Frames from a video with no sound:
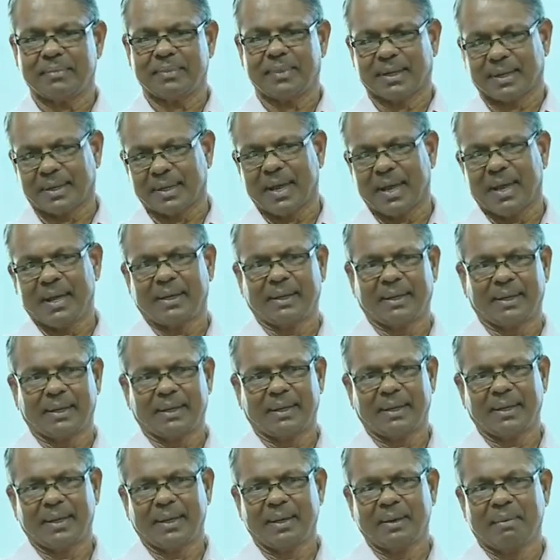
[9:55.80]
reality.
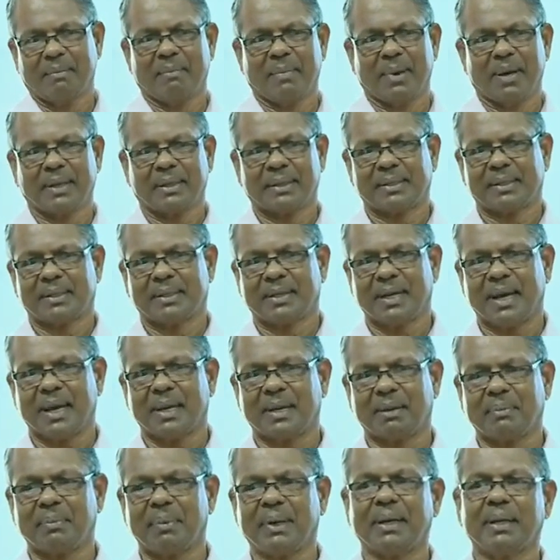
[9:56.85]
My
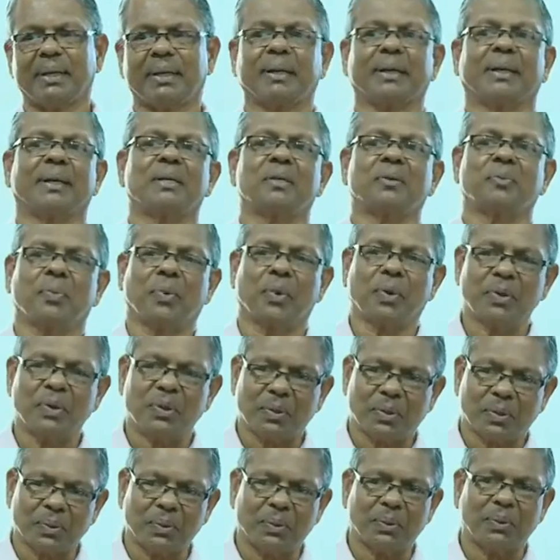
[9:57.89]
statement
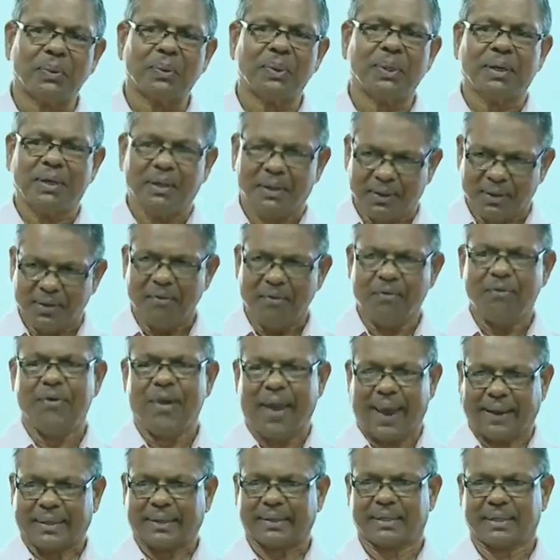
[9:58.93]
corresponds to the
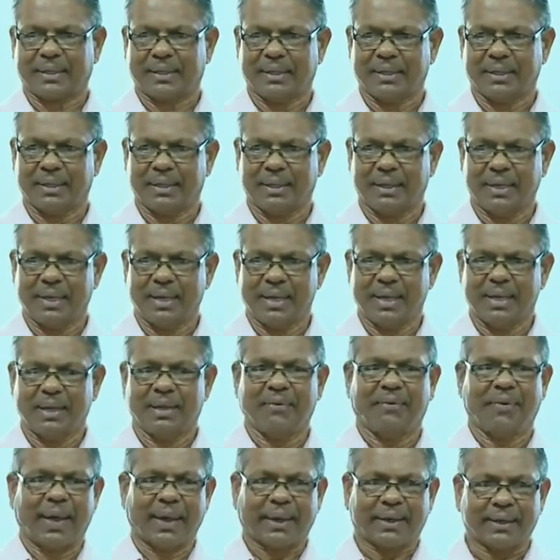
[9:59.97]
fact.
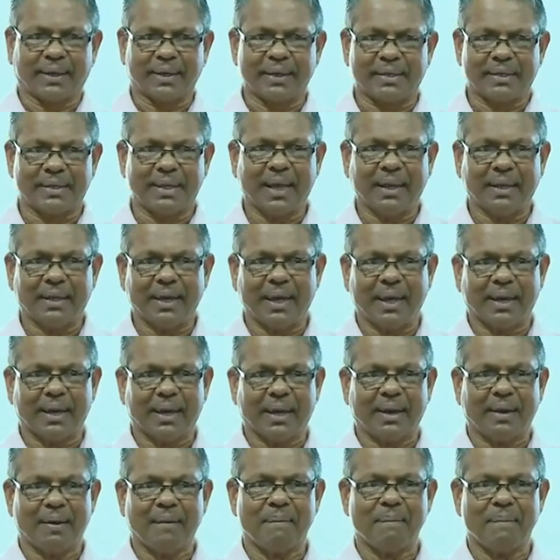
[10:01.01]
The fact is that there
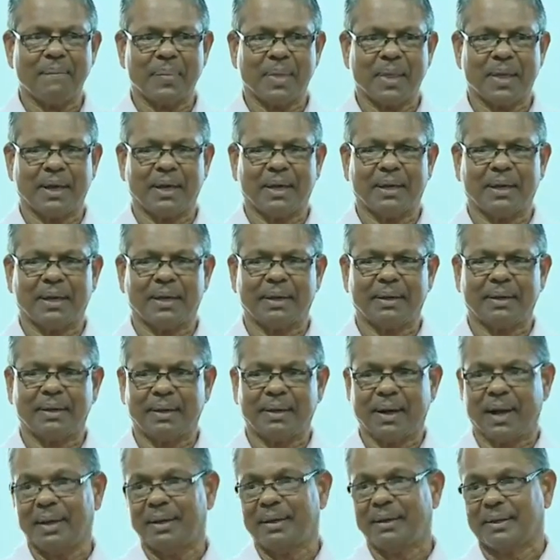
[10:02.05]
are
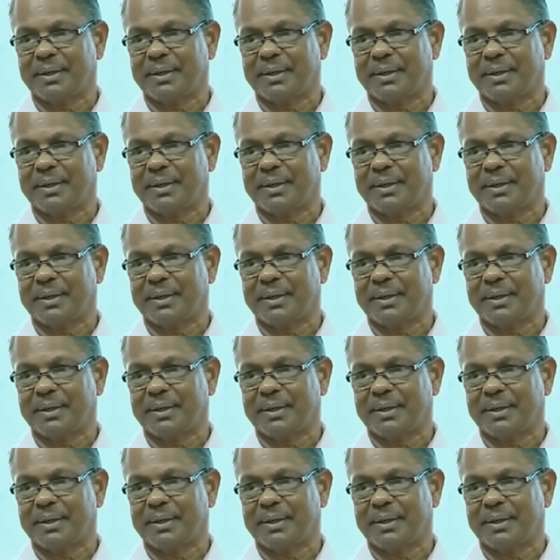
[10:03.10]
9